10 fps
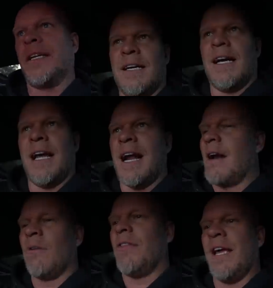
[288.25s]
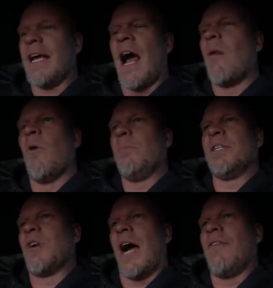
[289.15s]
And I don't think I won't
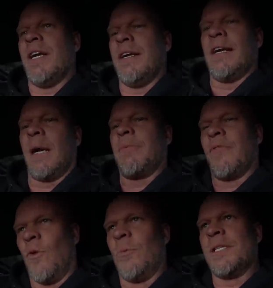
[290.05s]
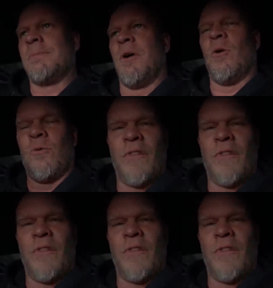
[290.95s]
be driving it in like performance mode,